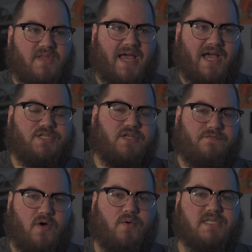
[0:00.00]
actually
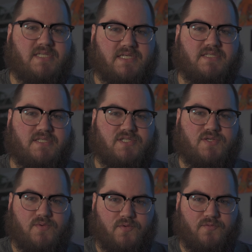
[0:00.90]
focuses
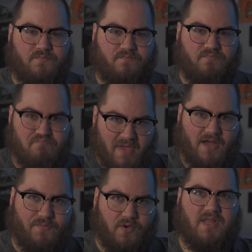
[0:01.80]
to
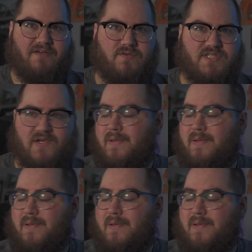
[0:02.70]
macro level, so